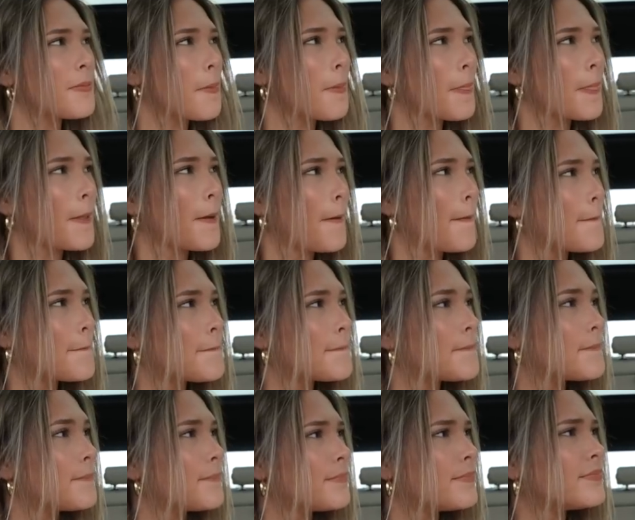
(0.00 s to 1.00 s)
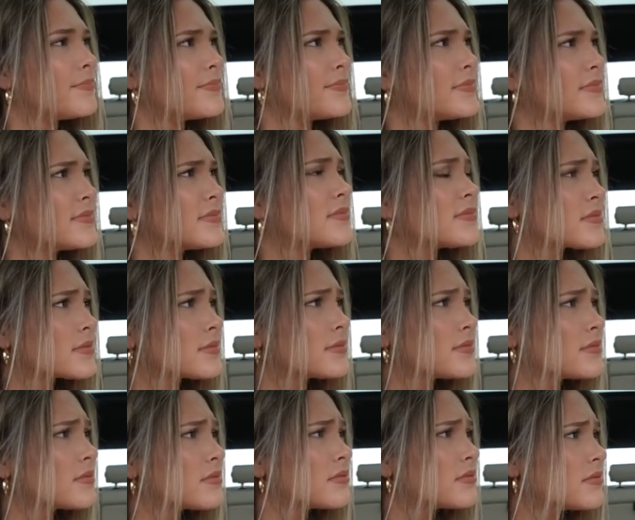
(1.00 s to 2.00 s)

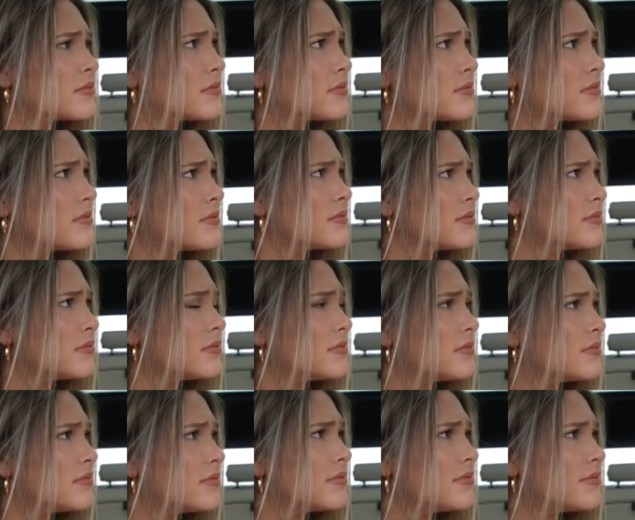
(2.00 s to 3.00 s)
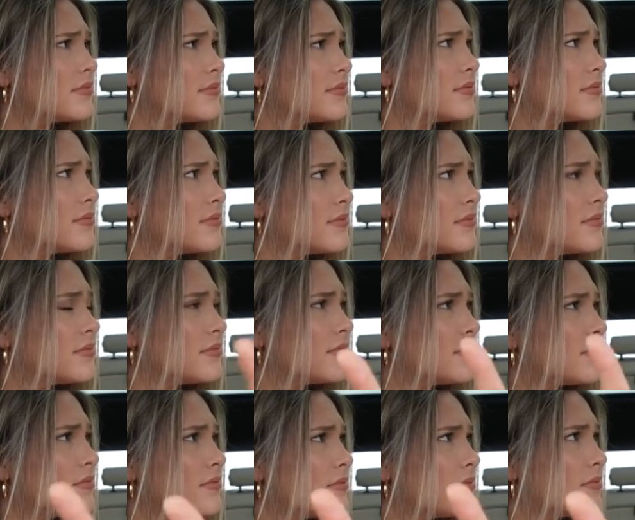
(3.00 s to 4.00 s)

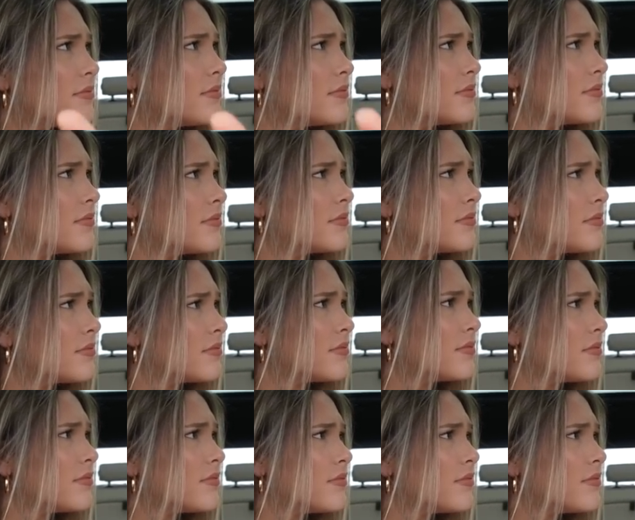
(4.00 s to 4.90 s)
(silent)